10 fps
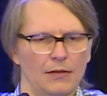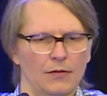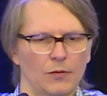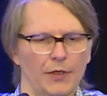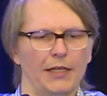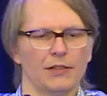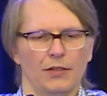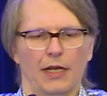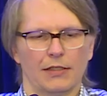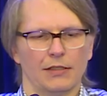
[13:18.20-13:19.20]
We'll get into
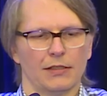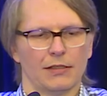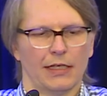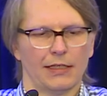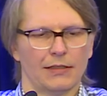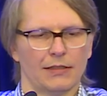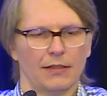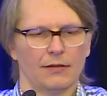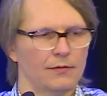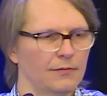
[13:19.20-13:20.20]
it actually in just a second. So
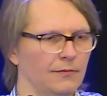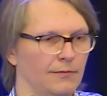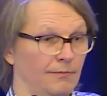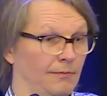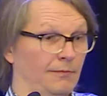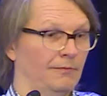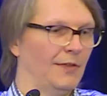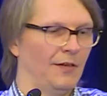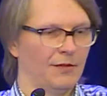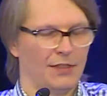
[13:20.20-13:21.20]
I'm
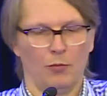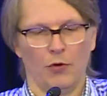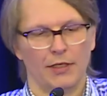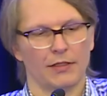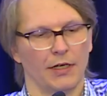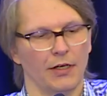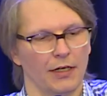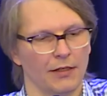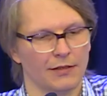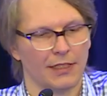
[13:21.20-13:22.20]
just going to point at Darren
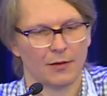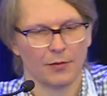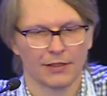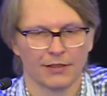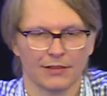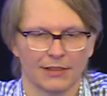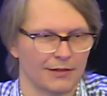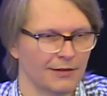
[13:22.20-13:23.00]
here, taking a picture. So.